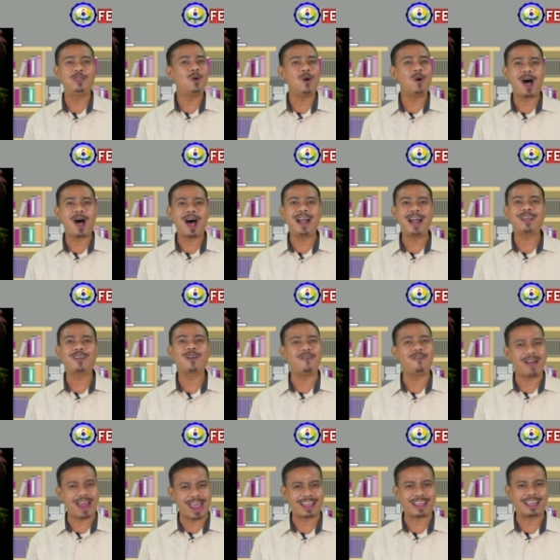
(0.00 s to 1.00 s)
You are
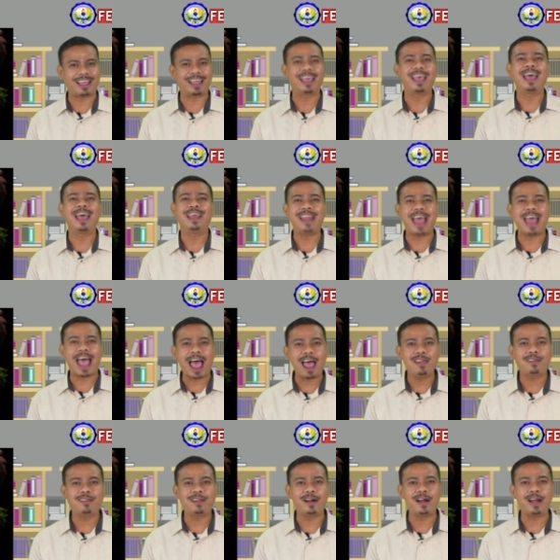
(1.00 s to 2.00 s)
correct. The
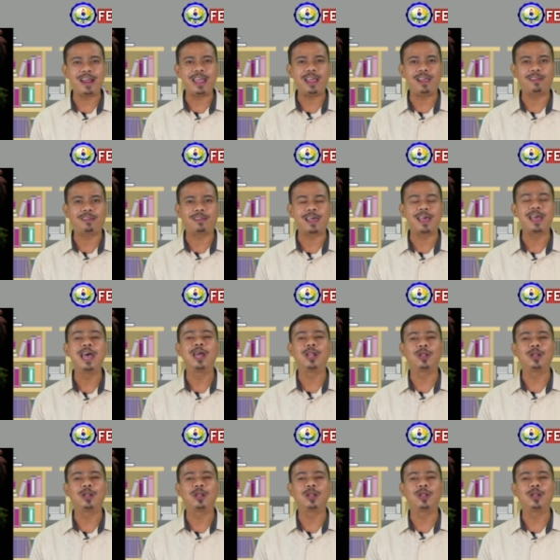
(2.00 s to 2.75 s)
answer is